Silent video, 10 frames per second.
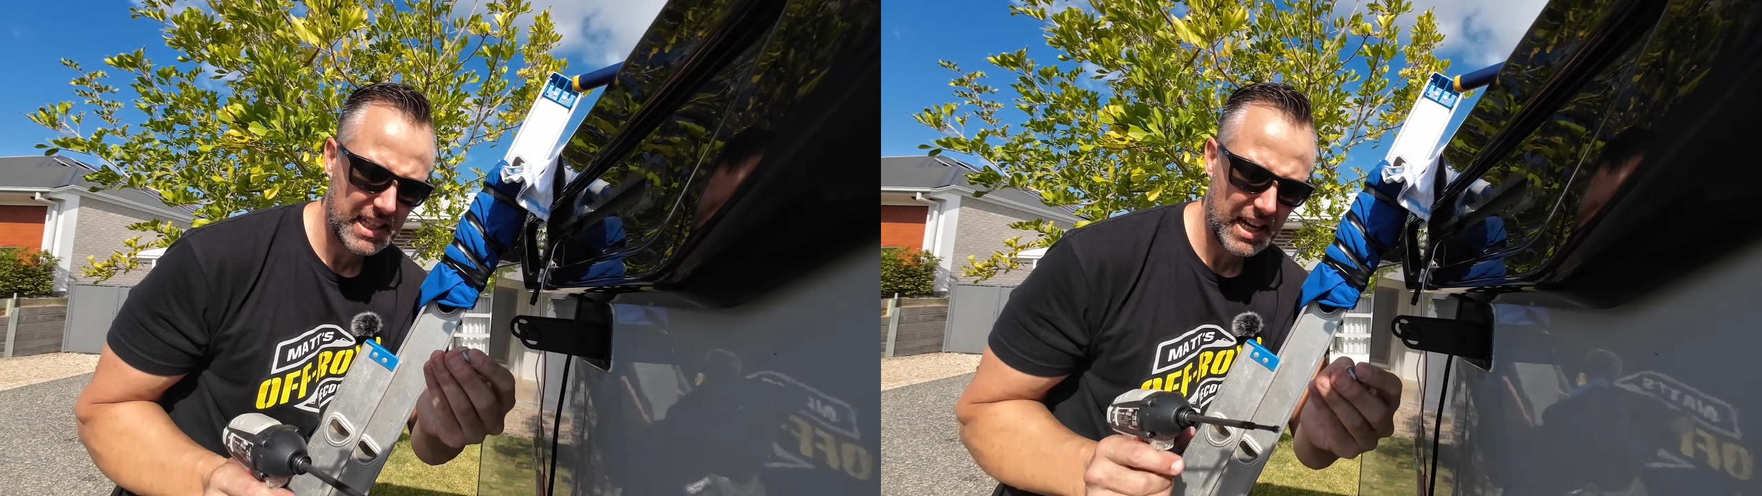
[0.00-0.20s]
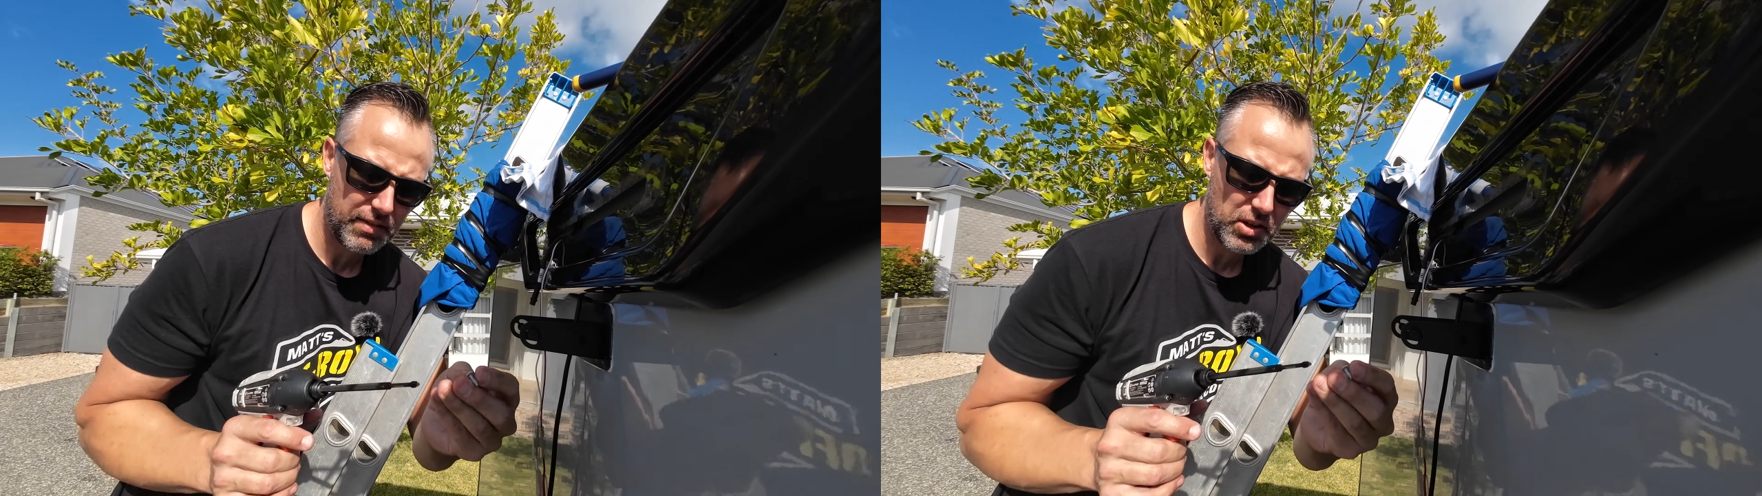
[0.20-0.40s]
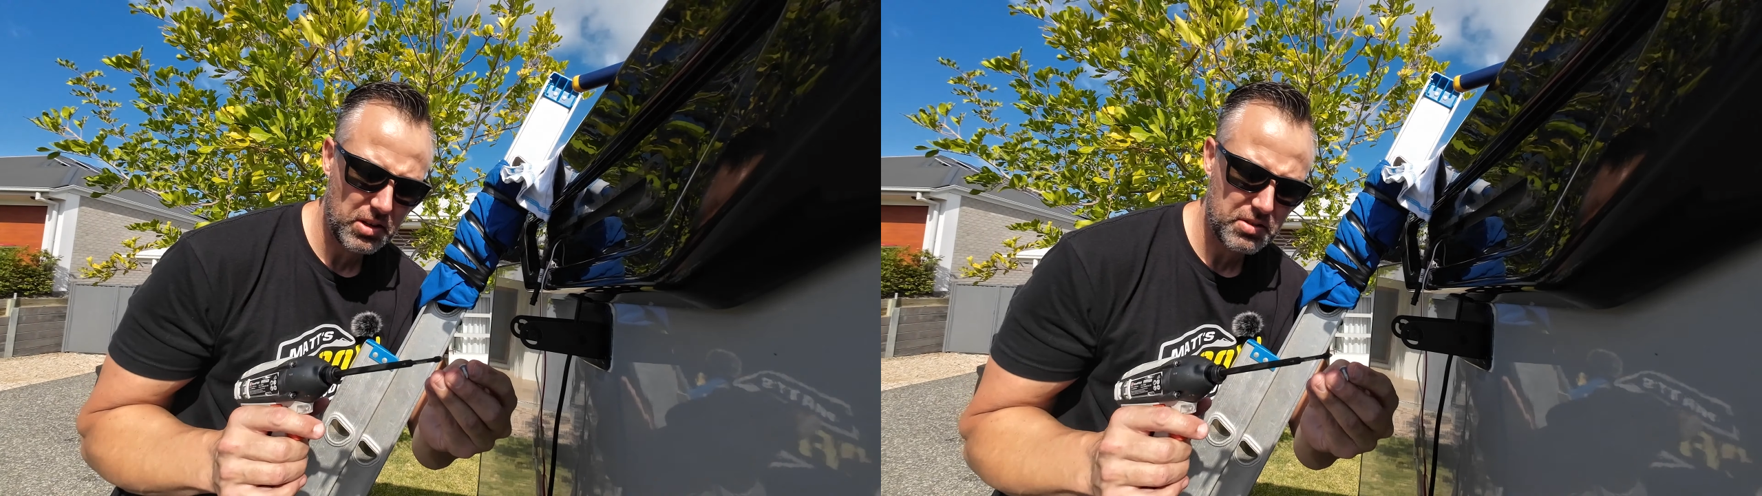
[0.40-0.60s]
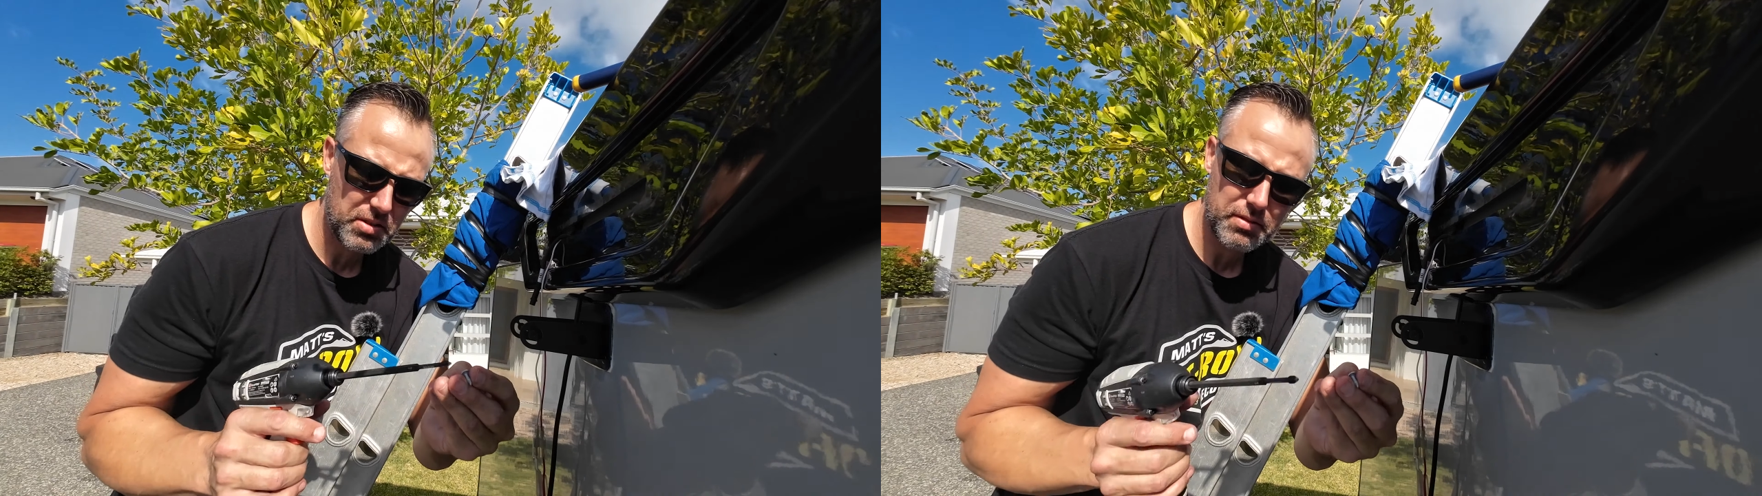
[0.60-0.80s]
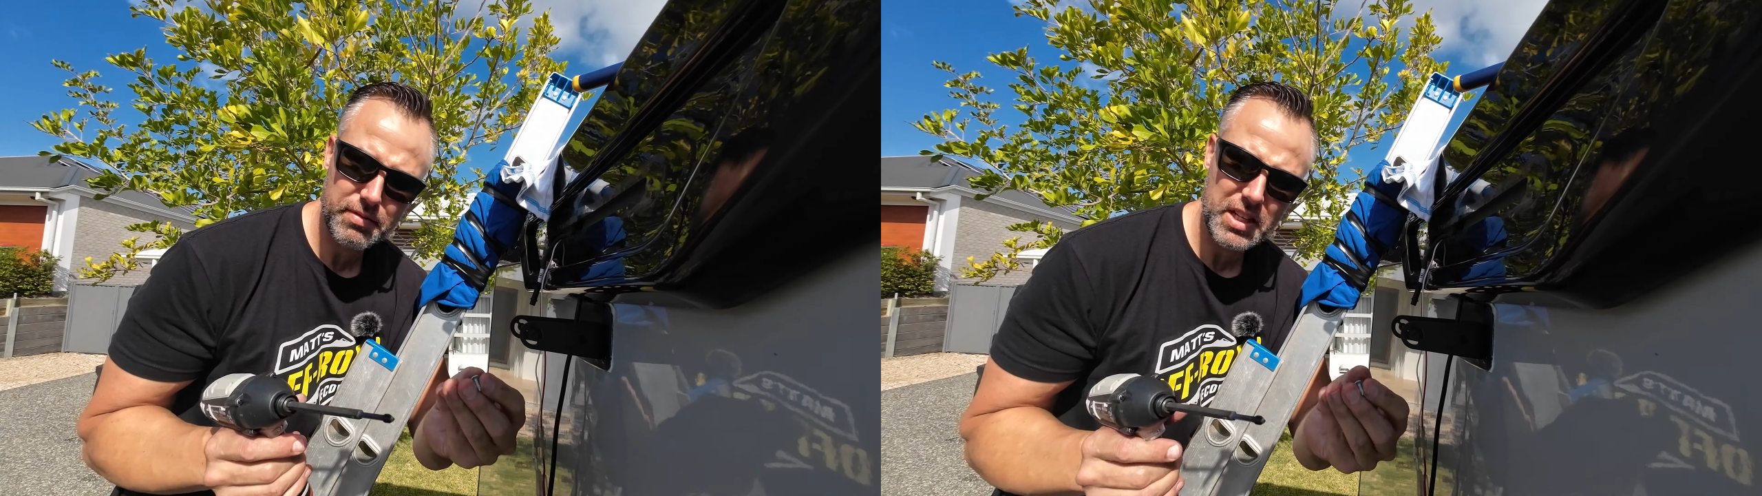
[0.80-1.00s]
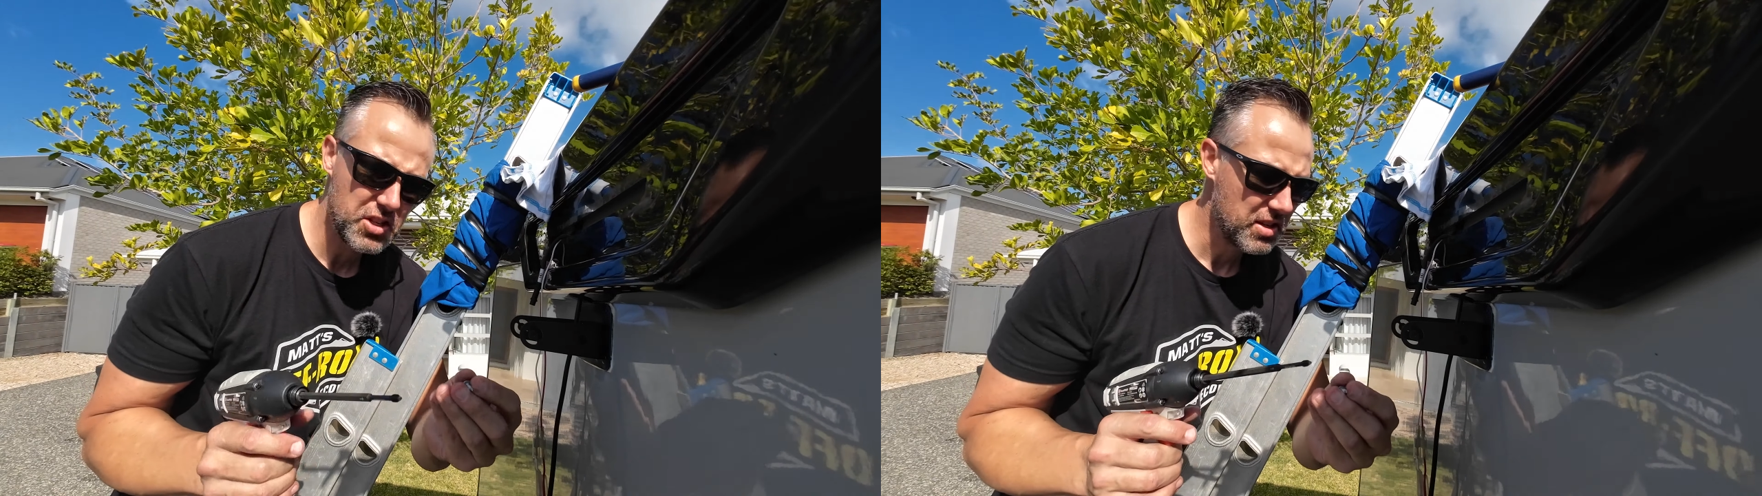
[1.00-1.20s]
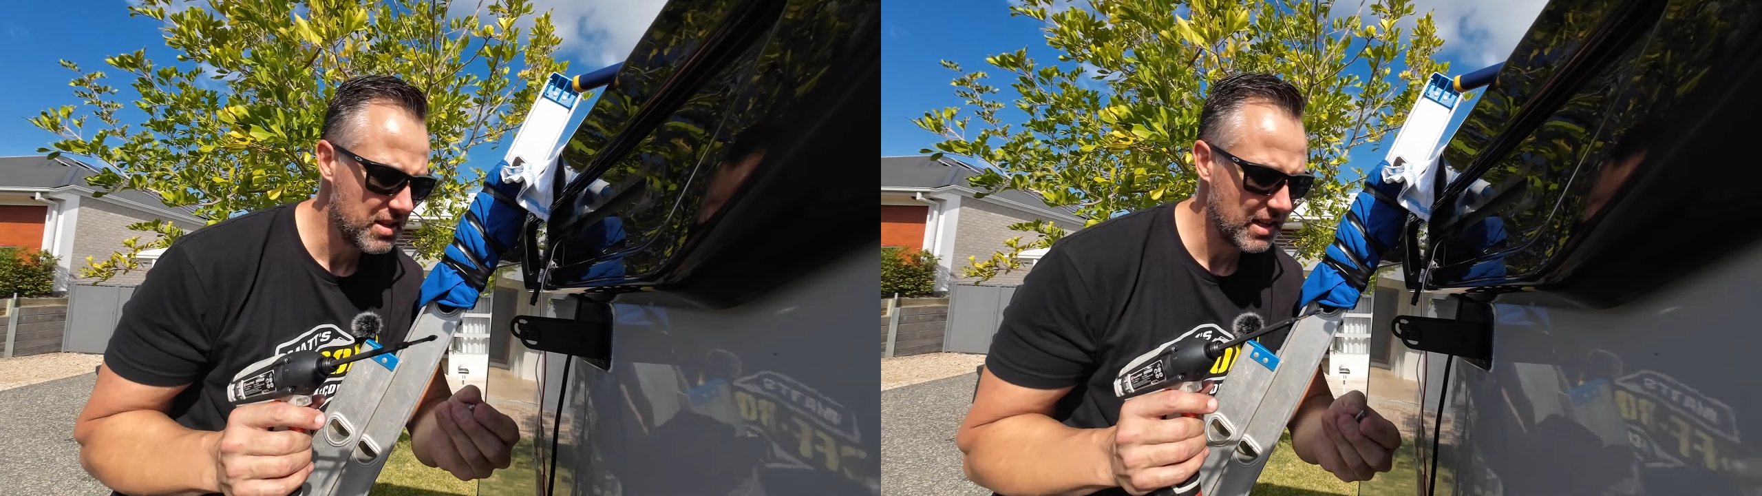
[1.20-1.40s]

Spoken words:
galvanized sort of finish,